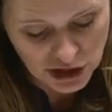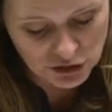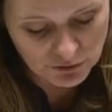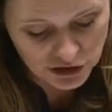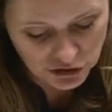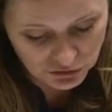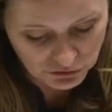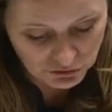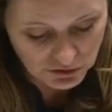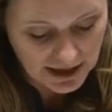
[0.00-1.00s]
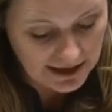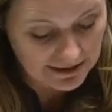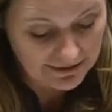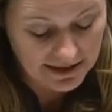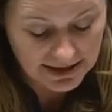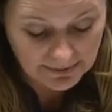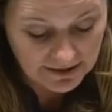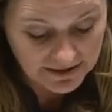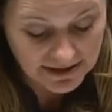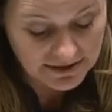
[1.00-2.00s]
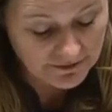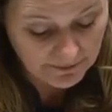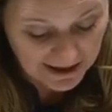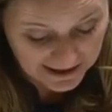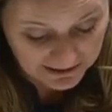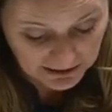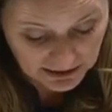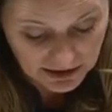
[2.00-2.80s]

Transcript: to ensure that the experiences of Ben,